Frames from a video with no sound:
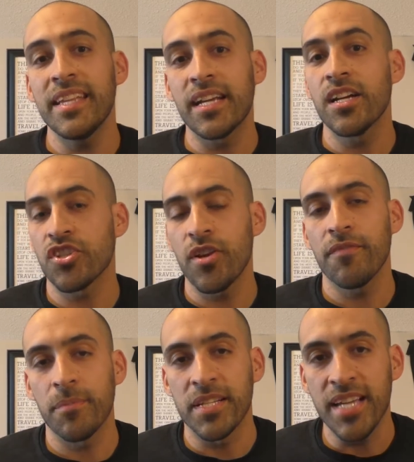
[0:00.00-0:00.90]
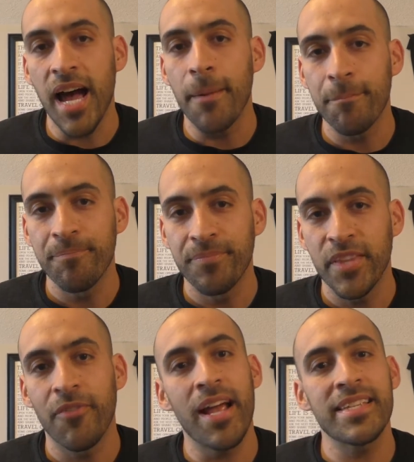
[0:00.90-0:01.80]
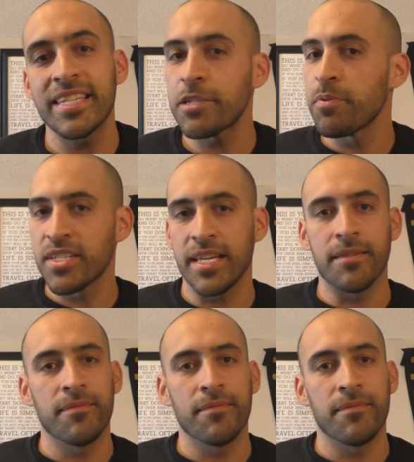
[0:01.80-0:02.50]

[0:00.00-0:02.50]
they cut straight from the top, right? 6%,